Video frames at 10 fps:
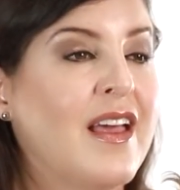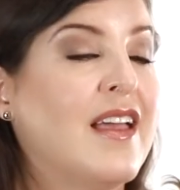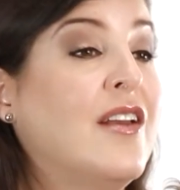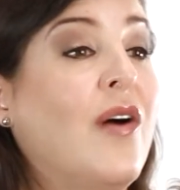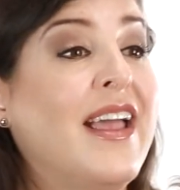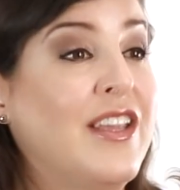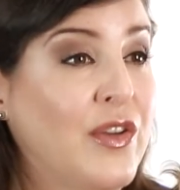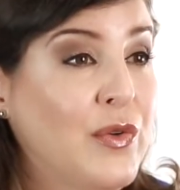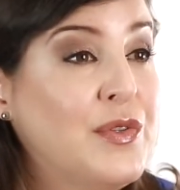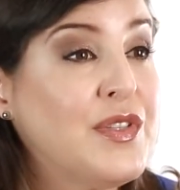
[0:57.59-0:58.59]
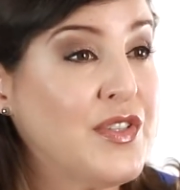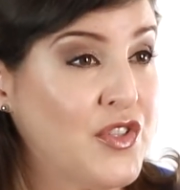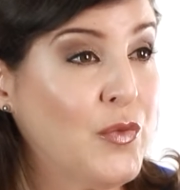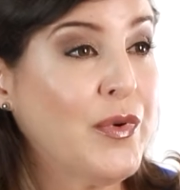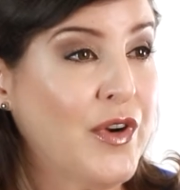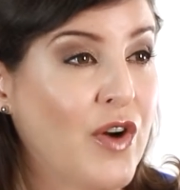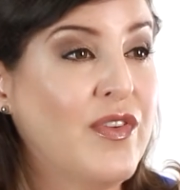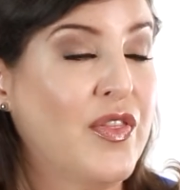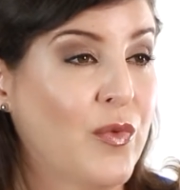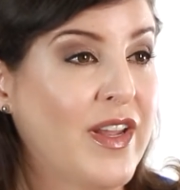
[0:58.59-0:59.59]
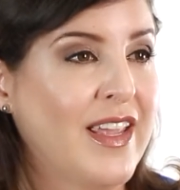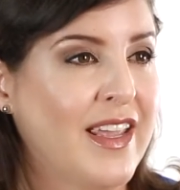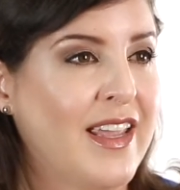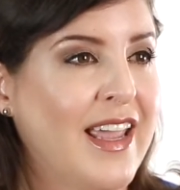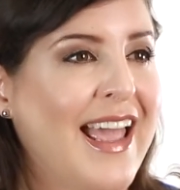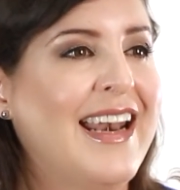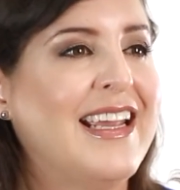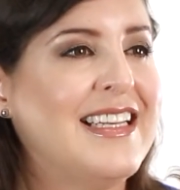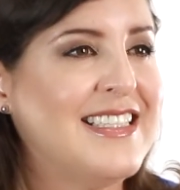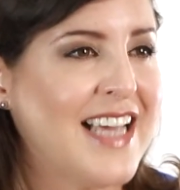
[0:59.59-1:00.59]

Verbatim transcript: You know, I used the Supernova three E and I